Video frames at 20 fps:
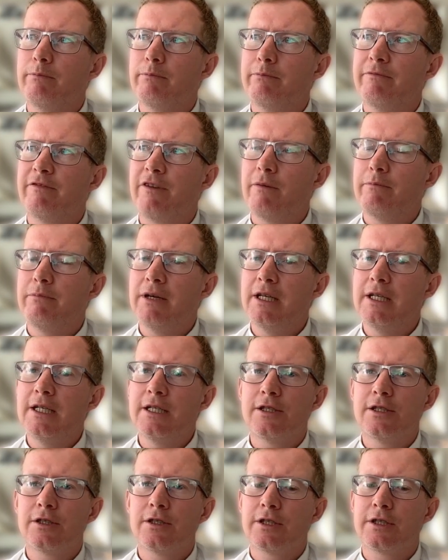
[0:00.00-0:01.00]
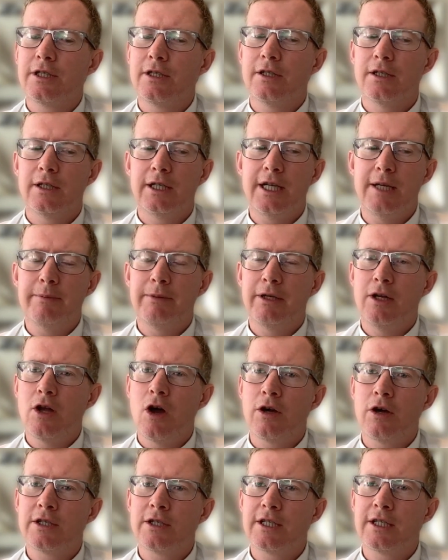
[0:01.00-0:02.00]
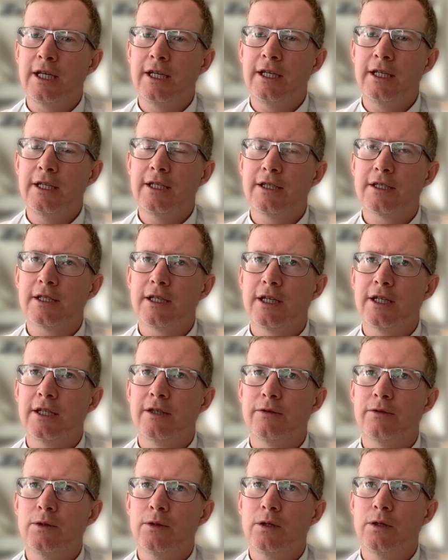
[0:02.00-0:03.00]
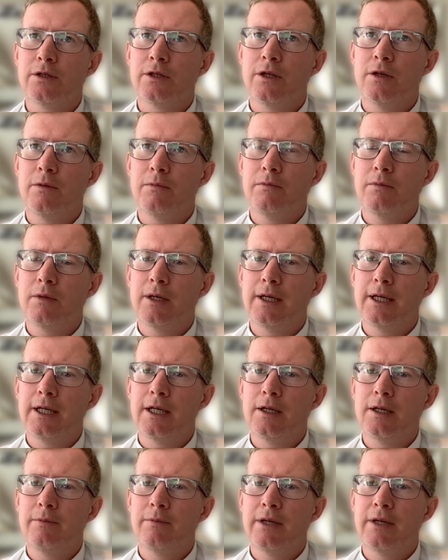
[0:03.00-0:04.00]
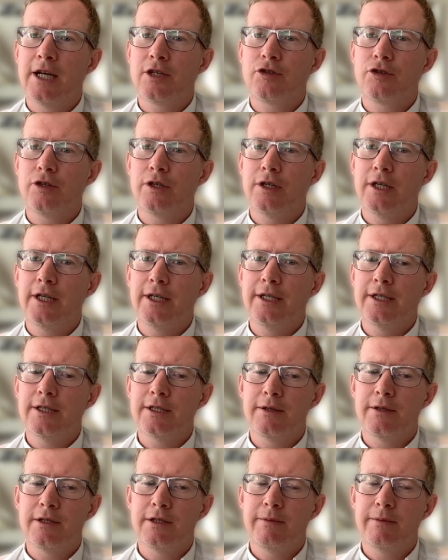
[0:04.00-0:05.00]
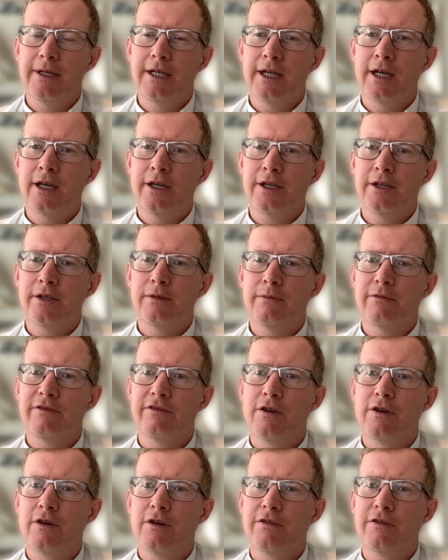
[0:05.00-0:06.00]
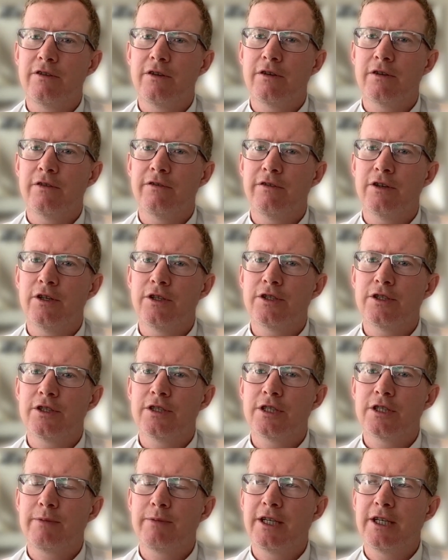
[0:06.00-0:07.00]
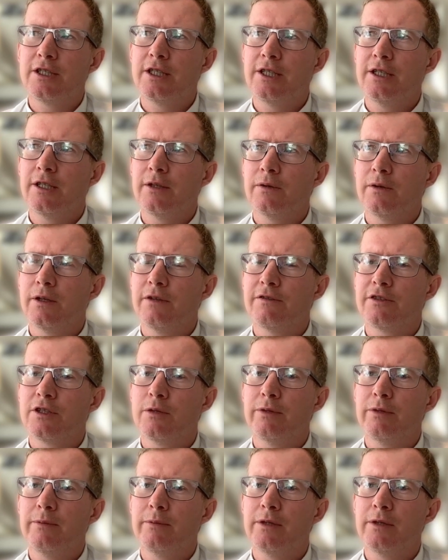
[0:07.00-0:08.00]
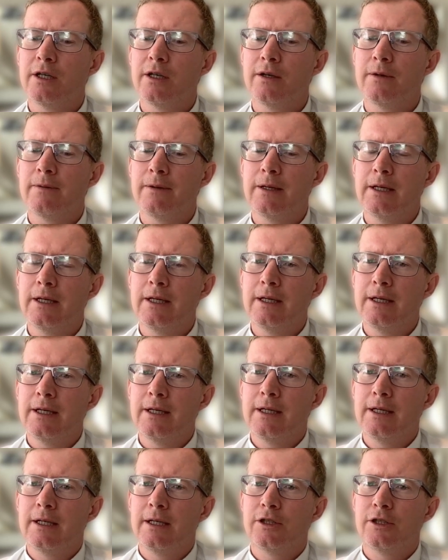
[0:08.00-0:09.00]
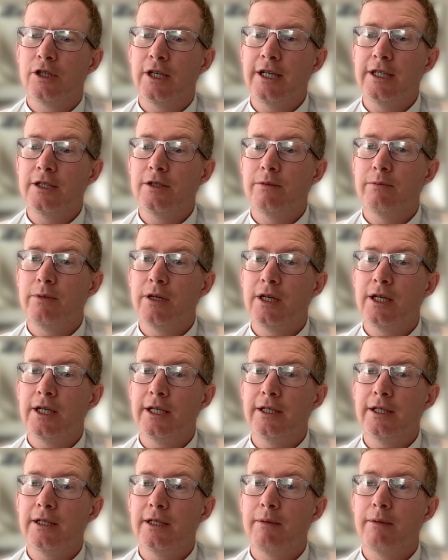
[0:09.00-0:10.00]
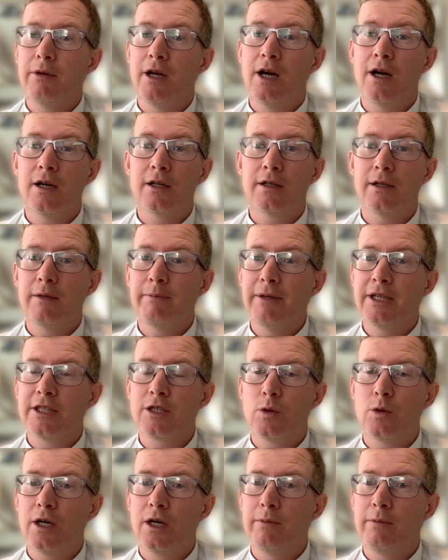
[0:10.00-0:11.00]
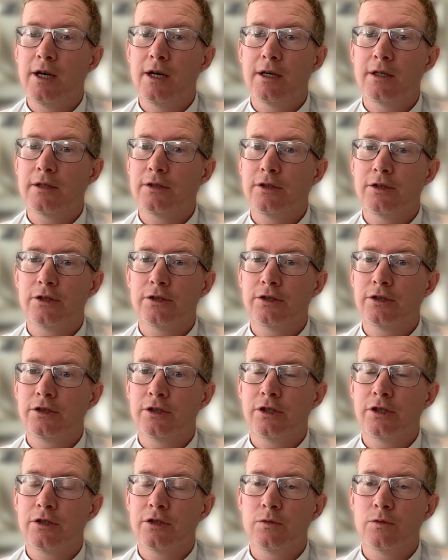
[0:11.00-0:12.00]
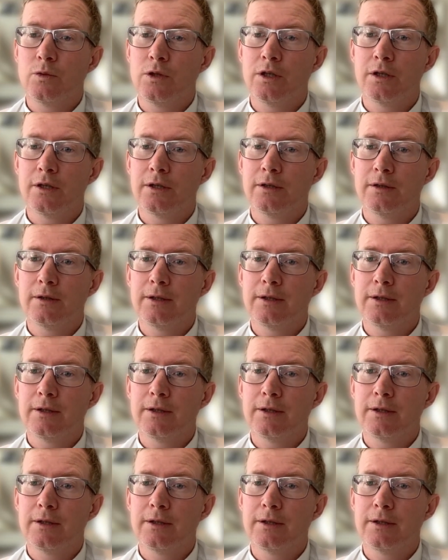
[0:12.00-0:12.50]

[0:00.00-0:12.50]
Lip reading: For buildings, just keep it long and skinny is the kind of rule of thumb. Natural light is a big item for conversions, especially if some people are trying to buy a big square block, just doesn't work.